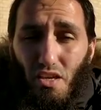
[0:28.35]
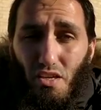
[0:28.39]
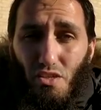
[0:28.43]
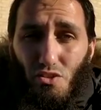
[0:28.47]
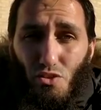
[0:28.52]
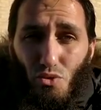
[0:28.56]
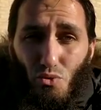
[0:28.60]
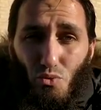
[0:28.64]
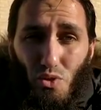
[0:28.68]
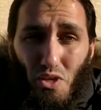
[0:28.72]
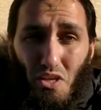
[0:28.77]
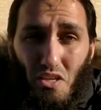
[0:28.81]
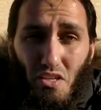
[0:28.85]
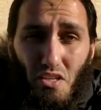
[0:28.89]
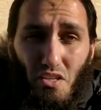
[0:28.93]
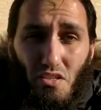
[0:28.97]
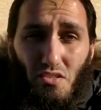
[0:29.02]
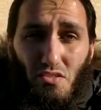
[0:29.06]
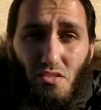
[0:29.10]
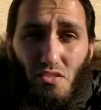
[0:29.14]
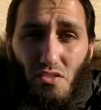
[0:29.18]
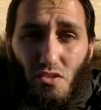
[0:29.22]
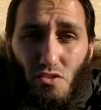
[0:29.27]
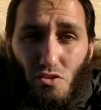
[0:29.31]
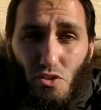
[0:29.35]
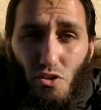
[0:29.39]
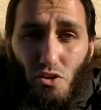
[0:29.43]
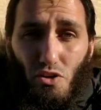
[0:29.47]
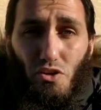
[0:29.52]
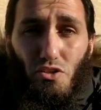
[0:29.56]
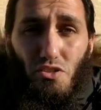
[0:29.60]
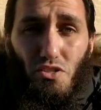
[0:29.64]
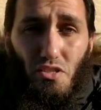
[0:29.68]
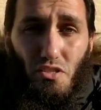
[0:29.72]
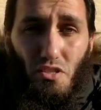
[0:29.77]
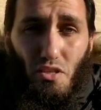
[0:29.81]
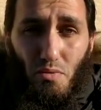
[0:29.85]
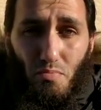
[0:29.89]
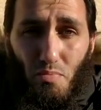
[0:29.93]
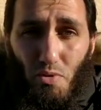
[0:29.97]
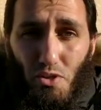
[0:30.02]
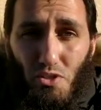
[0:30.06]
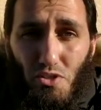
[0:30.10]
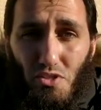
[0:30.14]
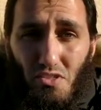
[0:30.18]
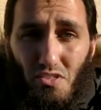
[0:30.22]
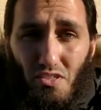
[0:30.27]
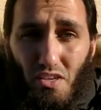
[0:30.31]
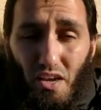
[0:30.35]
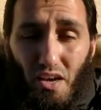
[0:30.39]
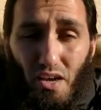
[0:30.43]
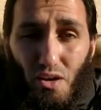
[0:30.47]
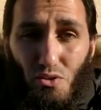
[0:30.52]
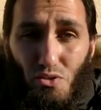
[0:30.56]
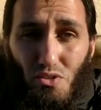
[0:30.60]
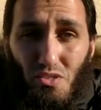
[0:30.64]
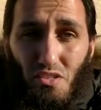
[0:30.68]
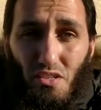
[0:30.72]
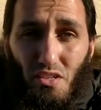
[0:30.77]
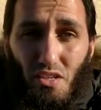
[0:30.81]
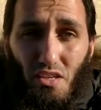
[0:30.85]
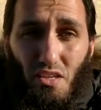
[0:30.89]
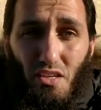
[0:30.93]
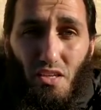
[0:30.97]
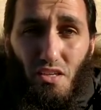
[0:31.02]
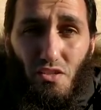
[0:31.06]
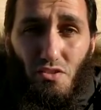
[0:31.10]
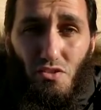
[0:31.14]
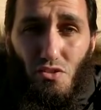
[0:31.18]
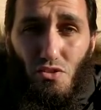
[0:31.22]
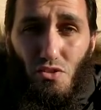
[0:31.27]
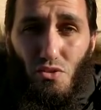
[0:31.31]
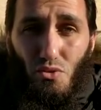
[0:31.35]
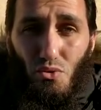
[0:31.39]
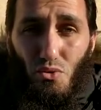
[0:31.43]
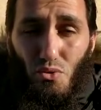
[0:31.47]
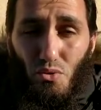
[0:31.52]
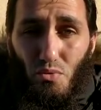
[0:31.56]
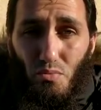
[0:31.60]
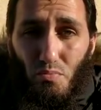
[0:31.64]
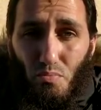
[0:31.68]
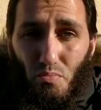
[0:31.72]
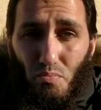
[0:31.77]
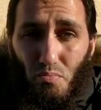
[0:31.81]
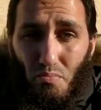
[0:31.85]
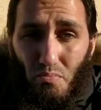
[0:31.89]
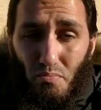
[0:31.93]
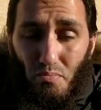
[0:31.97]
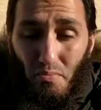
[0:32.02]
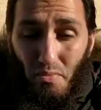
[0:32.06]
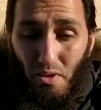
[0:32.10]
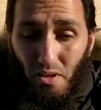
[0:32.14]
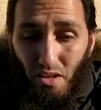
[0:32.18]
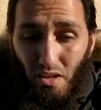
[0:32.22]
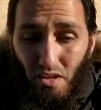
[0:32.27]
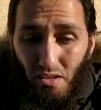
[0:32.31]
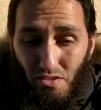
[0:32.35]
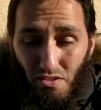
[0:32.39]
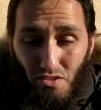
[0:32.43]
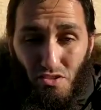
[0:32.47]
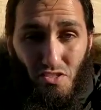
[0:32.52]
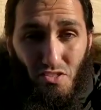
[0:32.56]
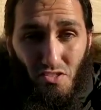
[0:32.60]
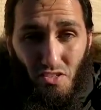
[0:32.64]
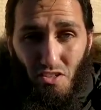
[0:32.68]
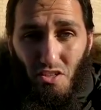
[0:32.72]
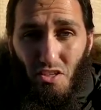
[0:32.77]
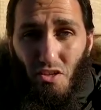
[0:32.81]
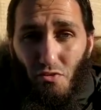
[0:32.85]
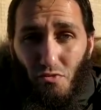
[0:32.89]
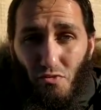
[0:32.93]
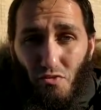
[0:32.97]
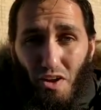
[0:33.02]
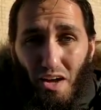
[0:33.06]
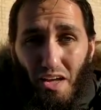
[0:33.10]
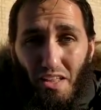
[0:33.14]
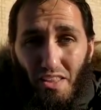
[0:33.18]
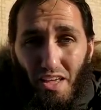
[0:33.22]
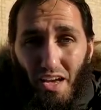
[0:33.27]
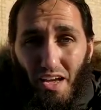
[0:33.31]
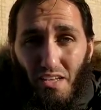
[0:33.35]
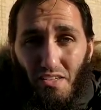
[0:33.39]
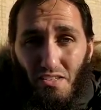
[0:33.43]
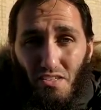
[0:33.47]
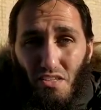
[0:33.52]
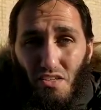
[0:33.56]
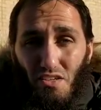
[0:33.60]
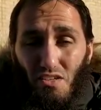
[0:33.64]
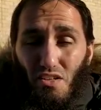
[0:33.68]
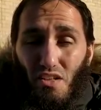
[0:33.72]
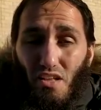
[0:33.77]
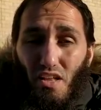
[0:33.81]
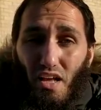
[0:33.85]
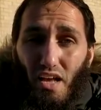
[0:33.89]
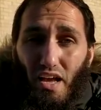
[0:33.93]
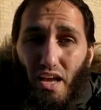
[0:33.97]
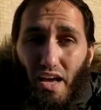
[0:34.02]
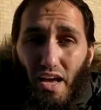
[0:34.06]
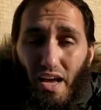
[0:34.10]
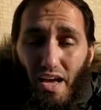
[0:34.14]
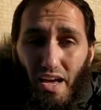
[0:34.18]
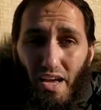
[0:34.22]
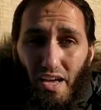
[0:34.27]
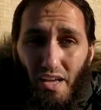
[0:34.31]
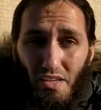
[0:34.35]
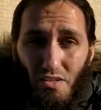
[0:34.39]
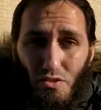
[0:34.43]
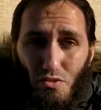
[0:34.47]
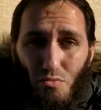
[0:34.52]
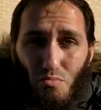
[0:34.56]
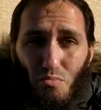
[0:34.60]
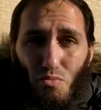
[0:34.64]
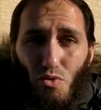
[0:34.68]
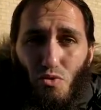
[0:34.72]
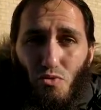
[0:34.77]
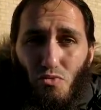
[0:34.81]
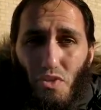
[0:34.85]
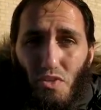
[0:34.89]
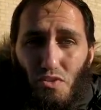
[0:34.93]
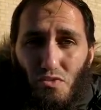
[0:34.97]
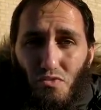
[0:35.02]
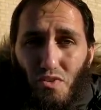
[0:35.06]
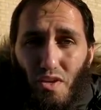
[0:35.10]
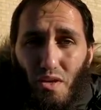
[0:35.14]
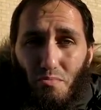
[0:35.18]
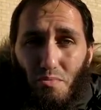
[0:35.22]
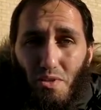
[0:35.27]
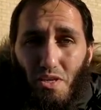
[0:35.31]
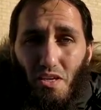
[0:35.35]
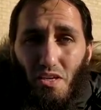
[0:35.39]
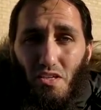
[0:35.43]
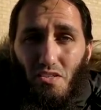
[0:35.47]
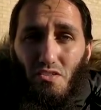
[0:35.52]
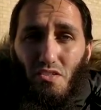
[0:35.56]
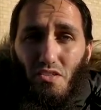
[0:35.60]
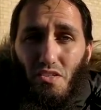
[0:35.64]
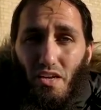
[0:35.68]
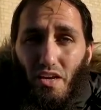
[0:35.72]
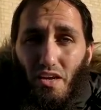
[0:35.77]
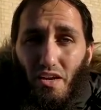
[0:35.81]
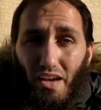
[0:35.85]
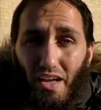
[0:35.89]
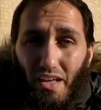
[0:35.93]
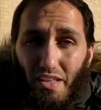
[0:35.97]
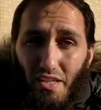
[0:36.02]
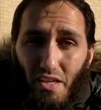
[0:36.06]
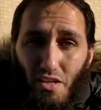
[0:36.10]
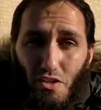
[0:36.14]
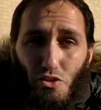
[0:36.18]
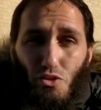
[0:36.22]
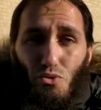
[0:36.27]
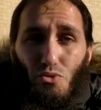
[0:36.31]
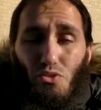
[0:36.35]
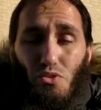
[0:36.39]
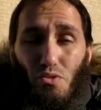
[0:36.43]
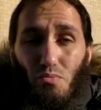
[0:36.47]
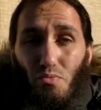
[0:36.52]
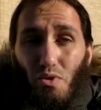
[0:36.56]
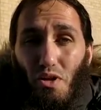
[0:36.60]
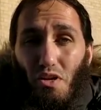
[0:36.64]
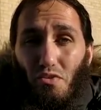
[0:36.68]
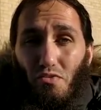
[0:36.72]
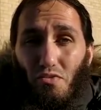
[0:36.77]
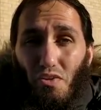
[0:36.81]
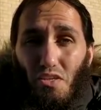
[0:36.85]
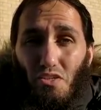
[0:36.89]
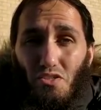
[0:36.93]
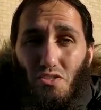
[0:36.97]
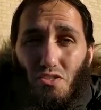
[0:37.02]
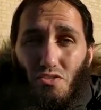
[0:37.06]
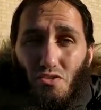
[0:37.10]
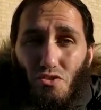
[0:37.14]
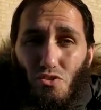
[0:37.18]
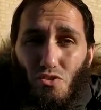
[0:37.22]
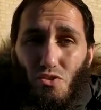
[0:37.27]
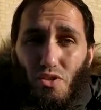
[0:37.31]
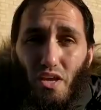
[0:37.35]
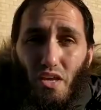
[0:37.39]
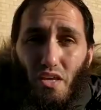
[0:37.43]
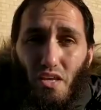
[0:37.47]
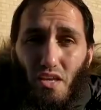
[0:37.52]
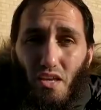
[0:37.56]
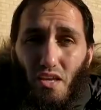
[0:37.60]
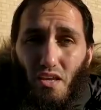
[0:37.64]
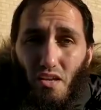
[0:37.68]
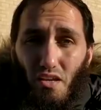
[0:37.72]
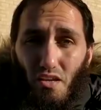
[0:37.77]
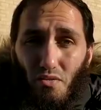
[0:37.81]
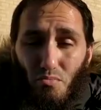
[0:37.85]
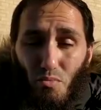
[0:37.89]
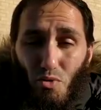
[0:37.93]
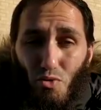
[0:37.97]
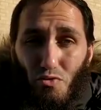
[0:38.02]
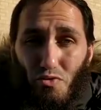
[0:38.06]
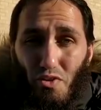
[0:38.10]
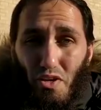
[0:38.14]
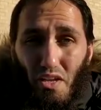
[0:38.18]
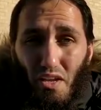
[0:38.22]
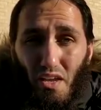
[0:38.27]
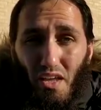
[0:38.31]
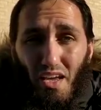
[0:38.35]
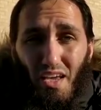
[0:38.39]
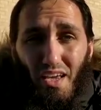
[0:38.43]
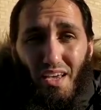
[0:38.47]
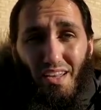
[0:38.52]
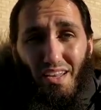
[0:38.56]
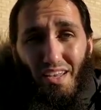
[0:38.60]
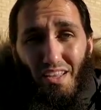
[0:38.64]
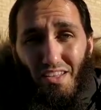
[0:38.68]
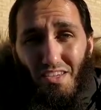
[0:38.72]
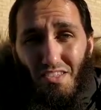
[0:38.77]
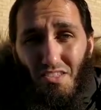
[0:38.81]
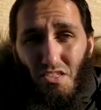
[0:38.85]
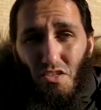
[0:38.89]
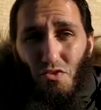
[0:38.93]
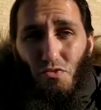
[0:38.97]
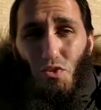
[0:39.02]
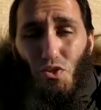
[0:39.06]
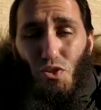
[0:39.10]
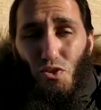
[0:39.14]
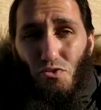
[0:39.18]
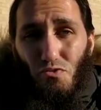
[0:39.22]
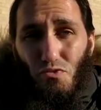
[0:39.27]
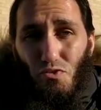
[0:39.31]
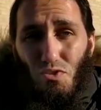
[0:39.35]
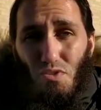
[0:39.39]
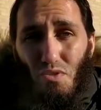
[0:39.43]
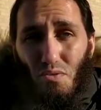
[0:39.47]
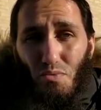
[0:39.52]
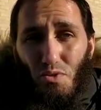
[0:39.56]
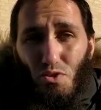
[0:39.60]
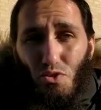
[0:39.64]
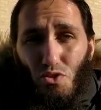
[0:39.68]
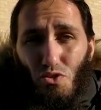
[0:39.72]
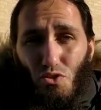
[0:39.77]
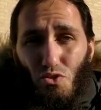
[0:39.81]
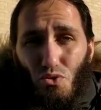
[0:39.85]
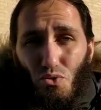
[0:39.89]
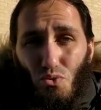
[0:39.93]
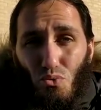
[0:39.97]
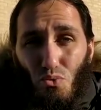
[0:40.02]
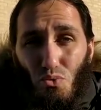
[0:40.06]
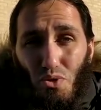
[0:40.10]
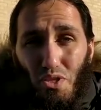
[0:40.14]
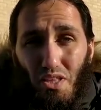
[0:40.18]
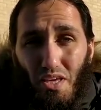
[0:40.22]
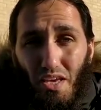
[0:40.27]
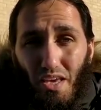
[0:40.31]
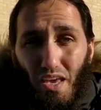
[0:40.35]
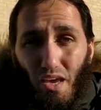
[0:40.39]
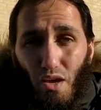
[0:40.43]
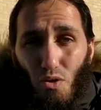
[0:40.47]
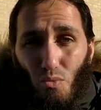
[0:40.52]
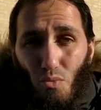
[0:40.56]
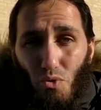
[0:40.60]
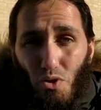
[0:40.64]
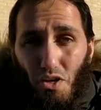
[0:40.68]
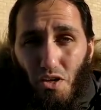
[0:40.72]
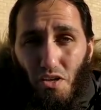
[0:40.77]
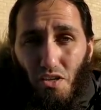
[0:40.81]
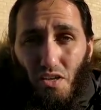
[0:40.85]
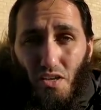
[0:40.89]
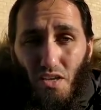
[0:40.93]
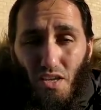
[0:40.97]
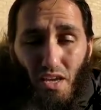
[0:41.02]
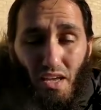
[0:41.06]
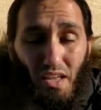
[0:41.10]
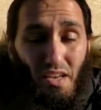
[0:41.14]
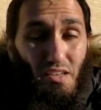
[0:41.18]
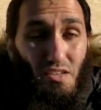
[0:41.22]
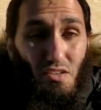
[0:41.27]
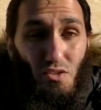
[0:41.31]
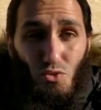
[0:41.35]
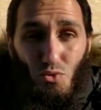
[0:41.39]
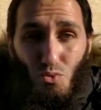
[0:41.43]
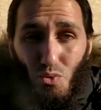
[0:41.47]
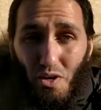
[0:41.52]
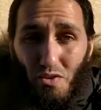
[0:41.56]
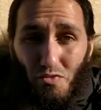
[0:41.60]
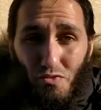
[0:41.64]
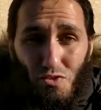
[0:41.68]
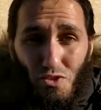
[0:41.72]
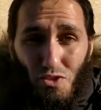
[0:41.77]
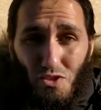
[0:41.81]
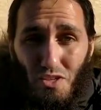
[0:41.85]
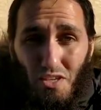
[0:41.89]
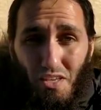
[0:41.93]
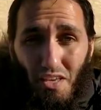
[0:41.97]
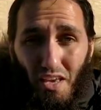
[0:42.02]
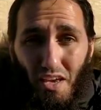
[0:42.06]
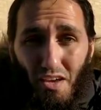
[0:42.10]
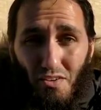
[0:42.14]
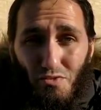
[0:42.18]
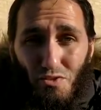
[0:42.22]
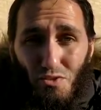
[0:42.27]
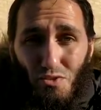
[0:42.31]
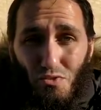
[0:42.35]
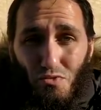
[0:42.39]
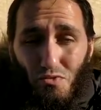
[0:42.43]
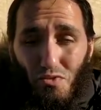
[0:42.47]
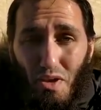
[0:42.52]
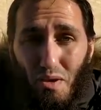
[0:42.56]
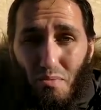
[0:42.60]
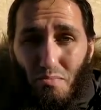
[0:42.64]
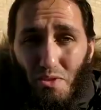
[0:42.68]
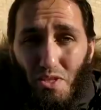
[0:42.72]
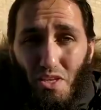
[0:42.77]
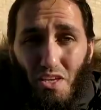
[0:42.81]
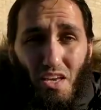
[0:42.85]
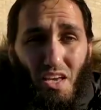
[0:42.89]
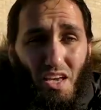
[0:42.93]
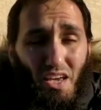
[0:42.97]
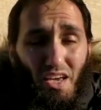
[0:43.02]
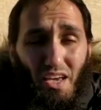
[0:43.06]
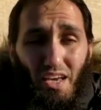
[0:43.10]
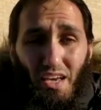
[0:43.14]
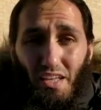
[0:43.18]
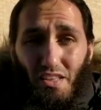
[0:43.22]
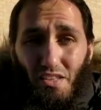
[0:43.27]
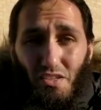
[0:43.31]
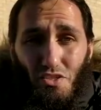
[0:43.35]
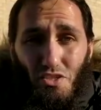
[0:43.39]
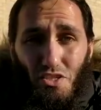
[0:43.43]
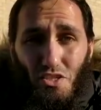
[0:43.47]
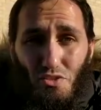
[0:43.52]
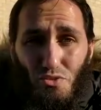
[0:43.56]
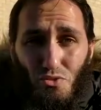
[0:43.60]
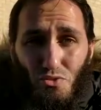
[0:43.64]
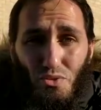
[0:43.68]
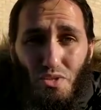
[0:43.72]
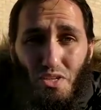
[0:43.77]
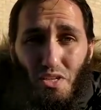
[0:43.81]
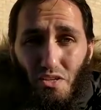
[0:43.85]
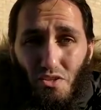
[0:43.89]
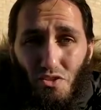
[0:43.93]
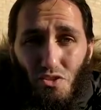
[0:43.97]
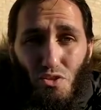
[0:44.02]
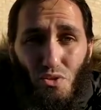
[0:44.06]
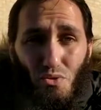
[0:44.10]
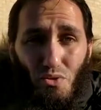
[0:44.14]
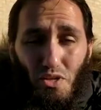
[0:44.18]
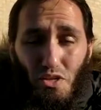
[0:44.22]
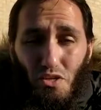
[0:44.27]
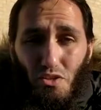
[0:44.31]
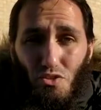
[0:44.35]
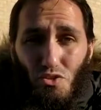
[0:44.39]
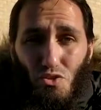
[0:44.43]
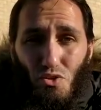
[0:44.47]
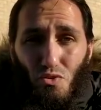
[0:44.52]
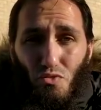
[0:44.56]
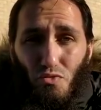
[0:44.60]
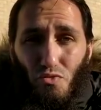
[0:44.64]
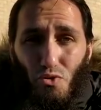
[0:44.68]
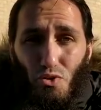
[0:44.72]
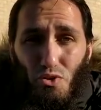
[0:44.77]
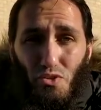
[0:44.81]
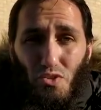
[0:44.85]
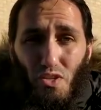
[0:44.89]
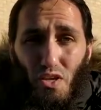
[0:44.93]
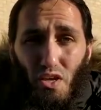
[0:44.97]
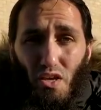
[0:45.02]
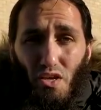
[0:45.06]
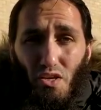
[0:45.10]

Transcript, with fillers: So he needs to urgently purchase a house and he needs to mm, uh, solidify that deal and move his family into there and then do some renovations so that he can move in. Now that's difficult for someone to do when they can't work and his wife is looking after the family and the children and so on and so forth.